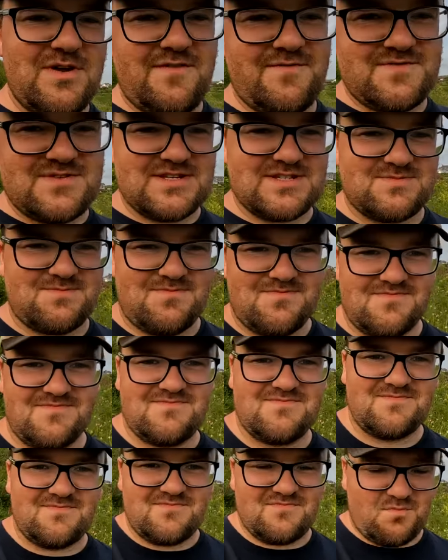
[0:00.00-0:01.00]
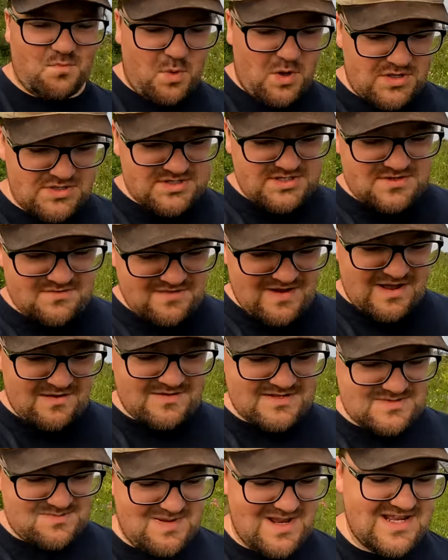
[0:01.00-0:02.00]
we've just wandered
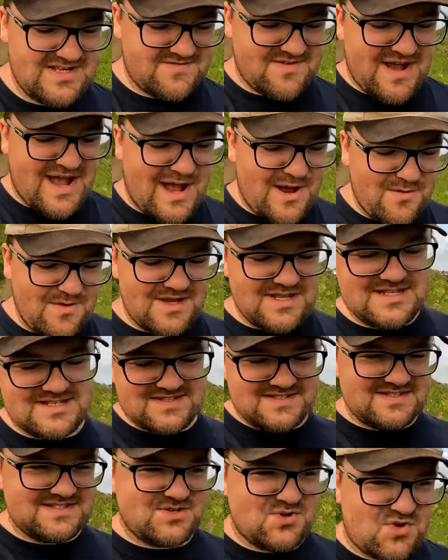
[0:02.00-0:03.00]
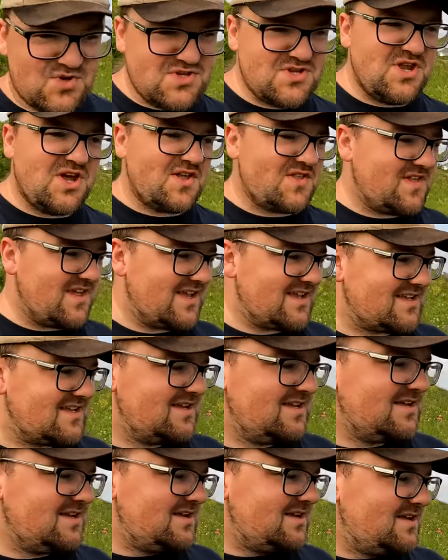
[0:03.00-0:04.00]
around this place for hours and saw nothing
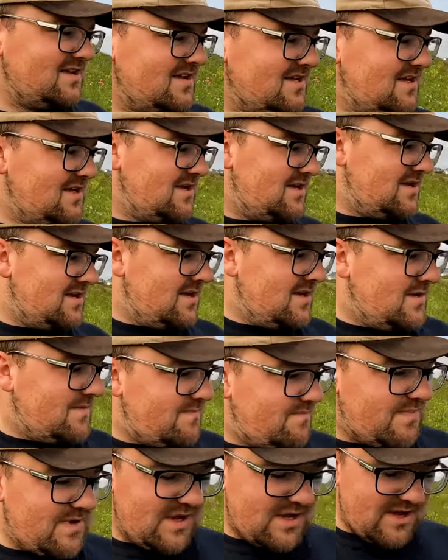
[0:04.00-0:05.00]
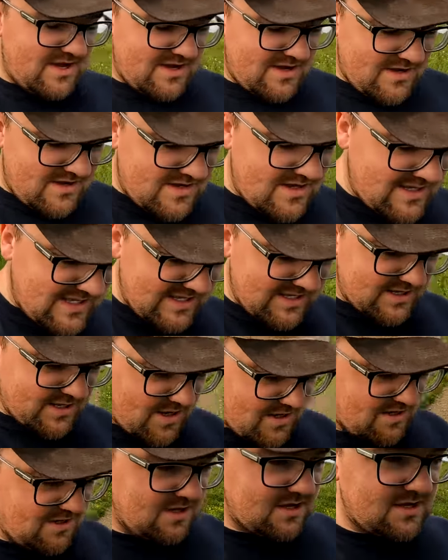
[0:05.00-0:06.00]
but uh here you
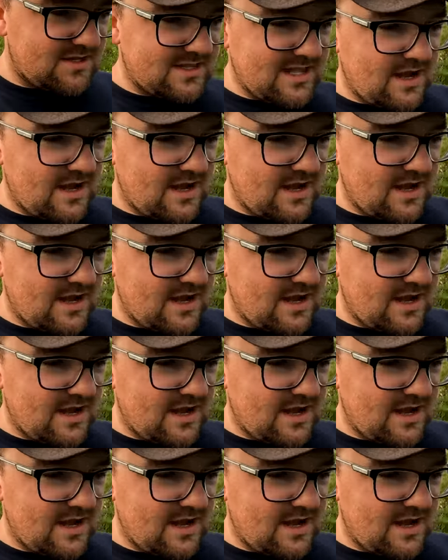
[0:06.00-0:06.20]
go look